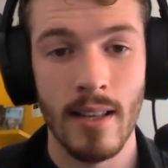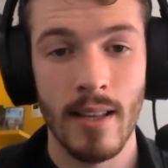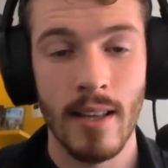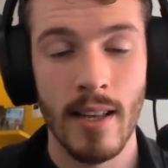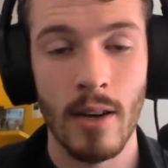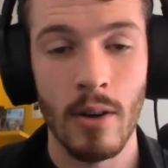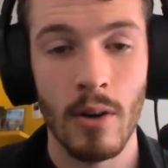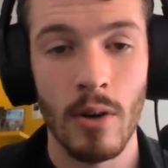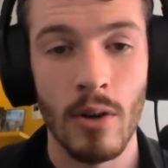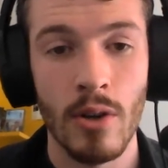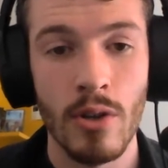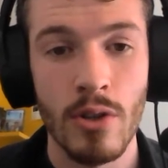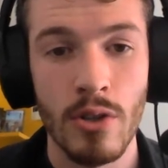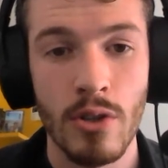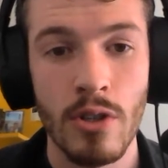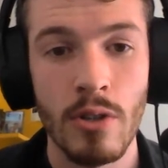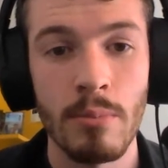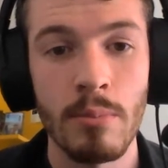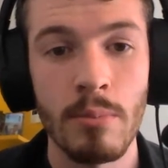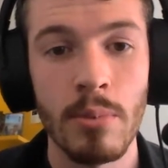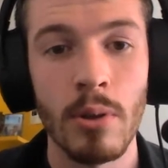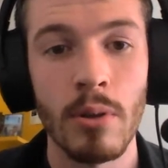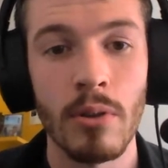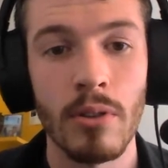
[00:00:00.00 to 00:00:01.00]
Alors, je
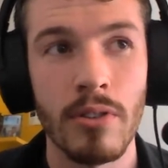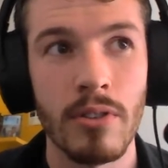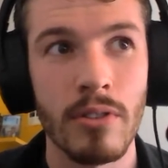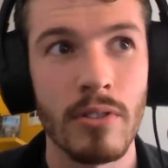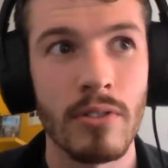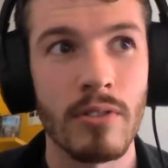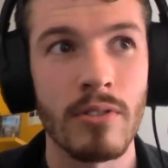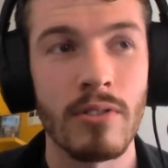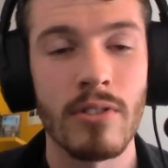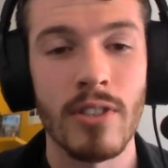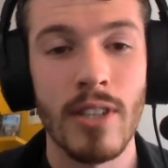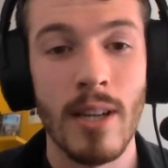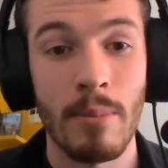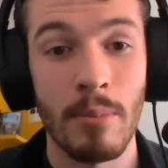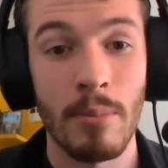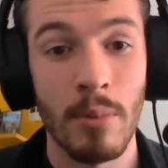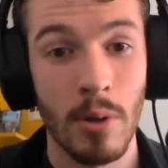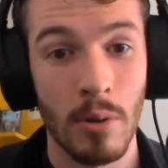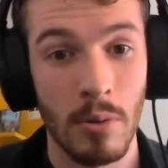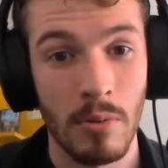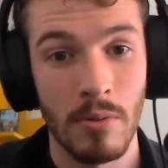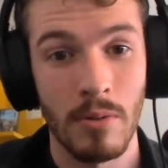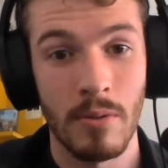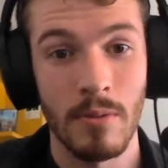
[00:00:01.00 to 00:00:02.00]
porte un
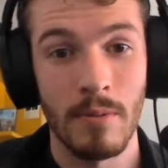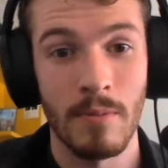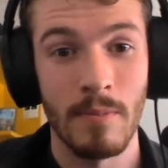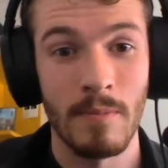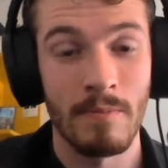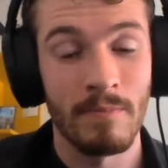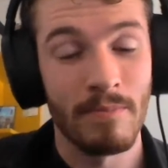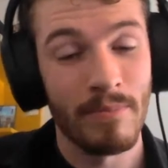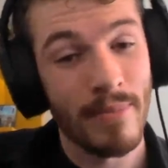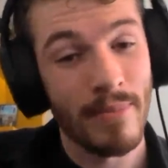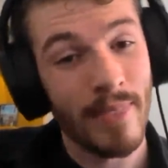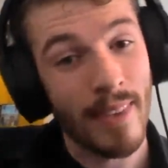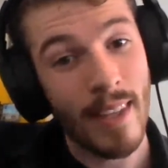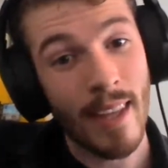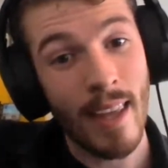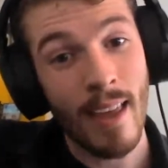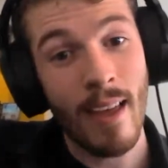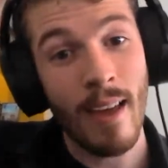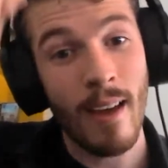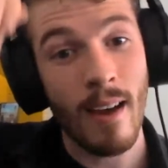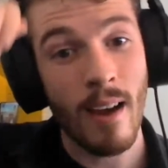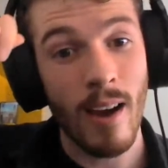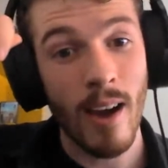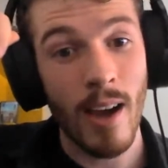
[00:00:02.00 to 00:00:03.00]
chapeau.
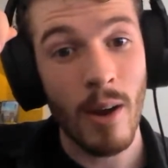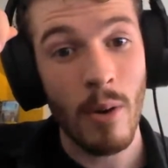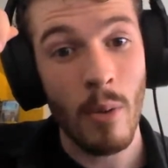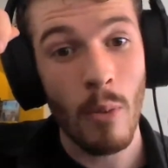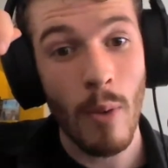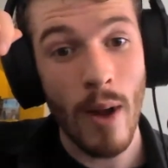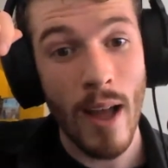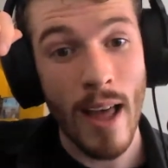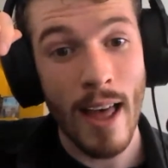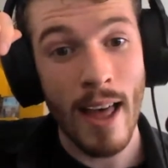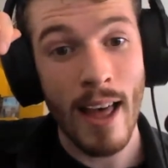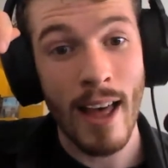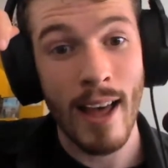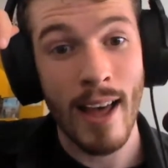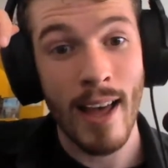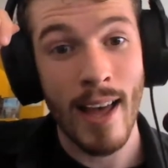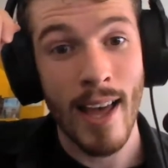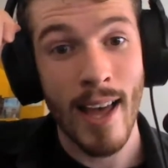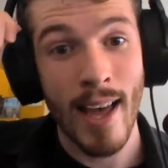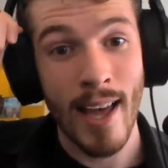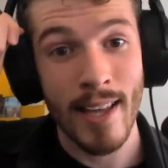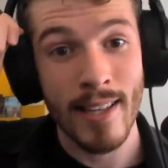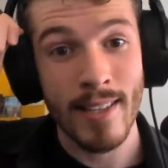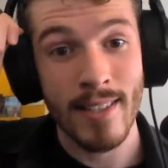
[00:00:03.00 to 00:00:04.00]
Yeah, I wear a
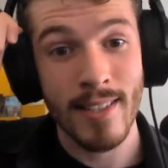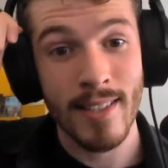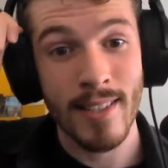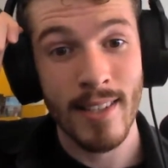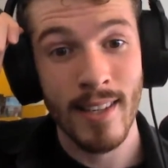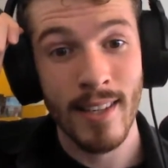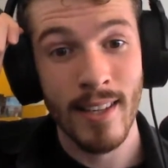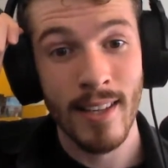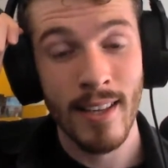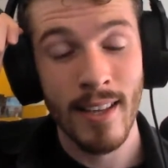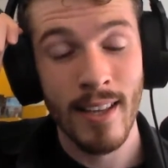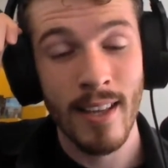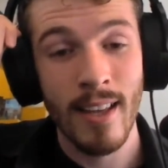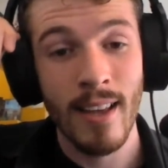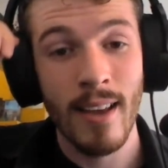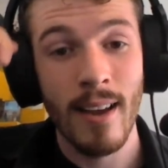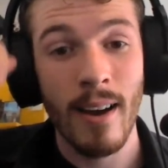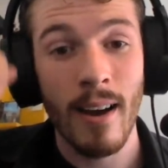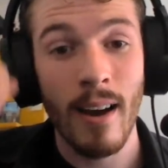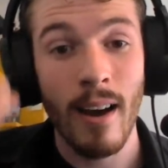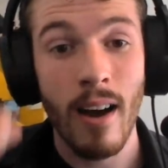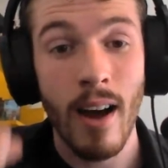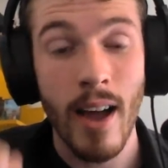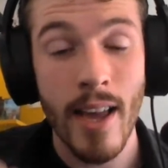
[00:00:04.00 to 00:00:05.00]
hat.
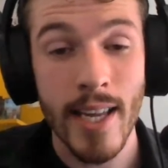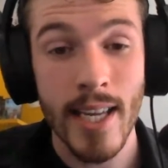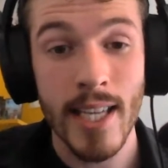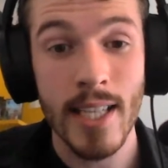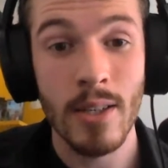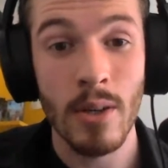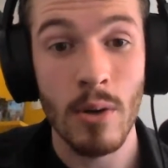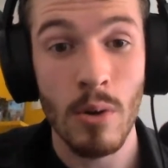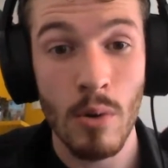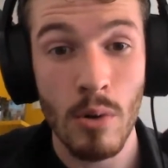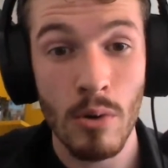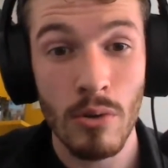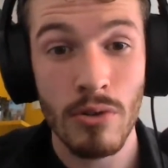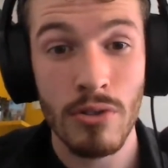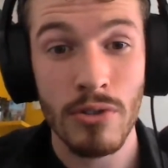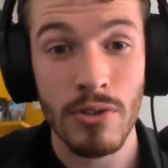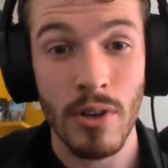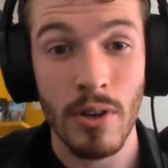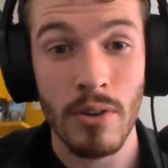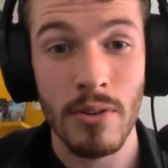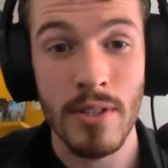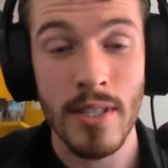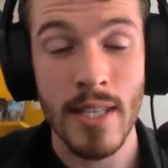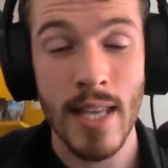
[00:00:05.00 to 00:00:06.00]
I can
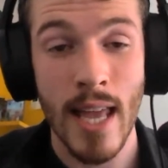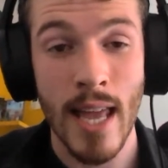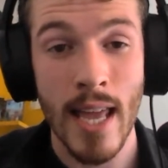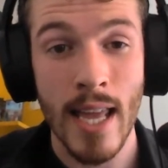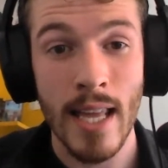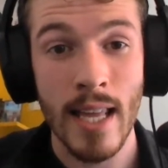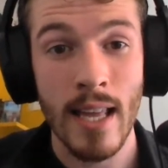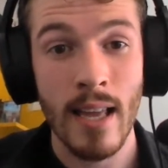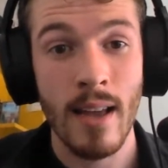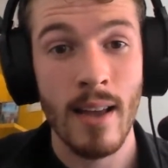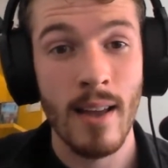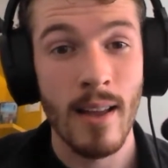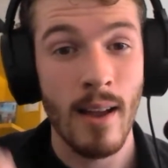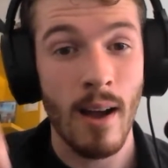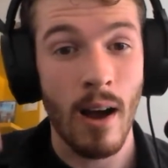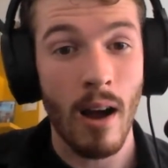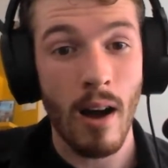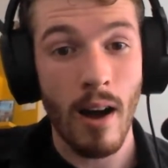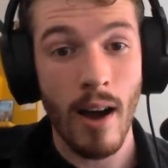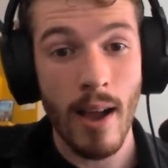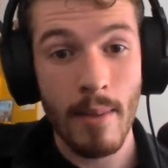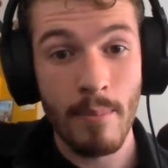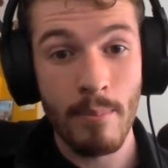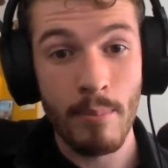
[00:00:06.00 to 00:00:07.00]
also say
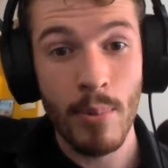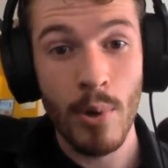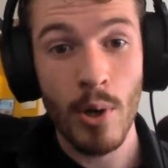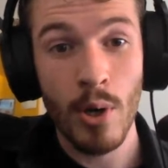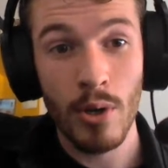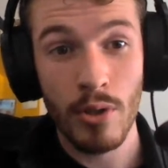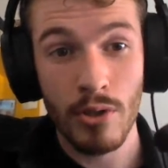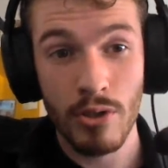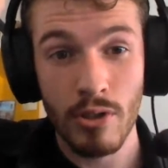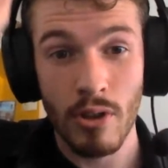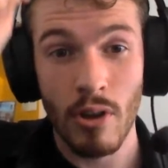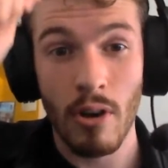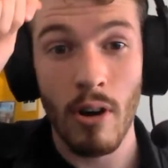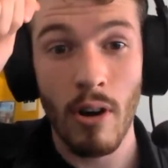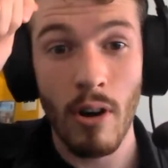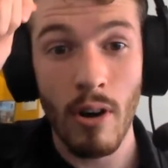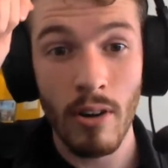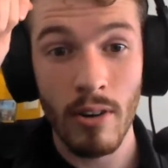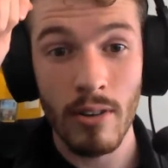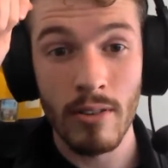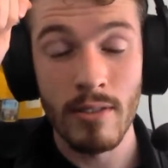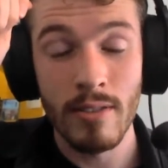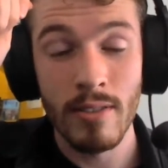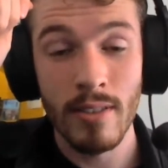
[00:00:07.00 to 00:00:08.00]
I put
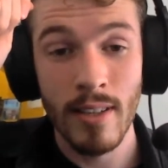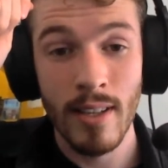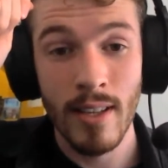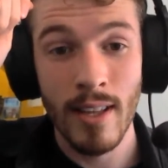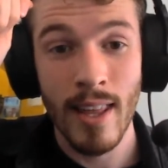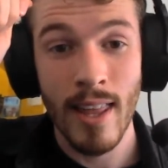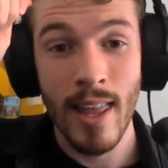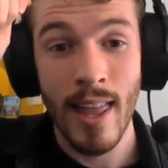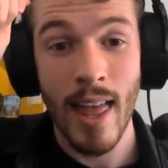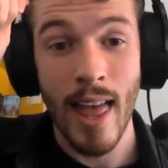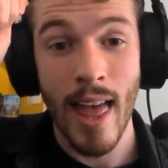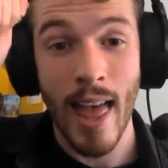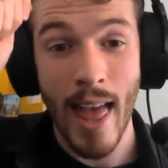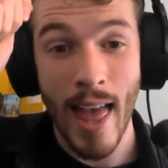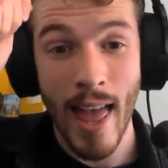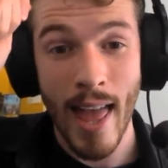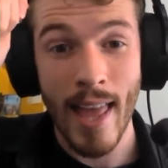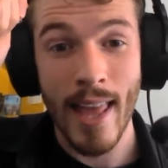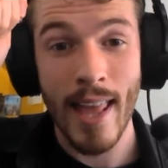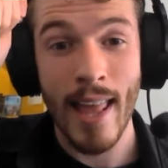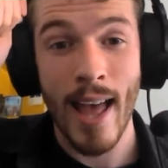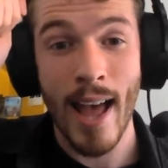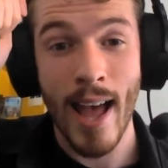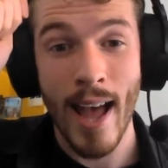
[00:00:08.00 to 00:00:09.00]
on
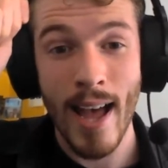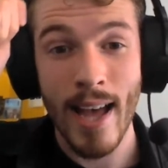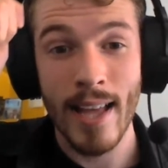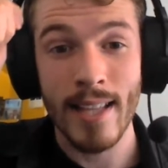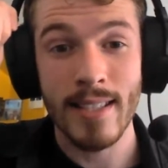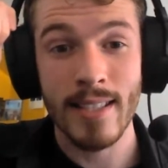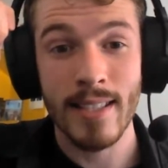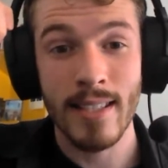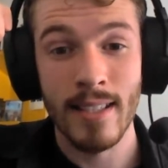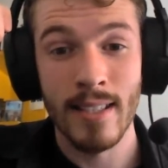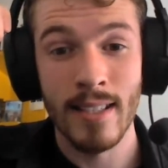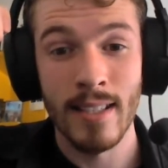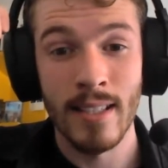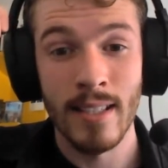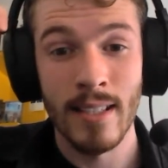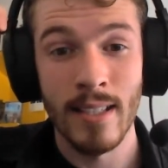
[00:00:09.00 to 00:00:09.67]
a hat.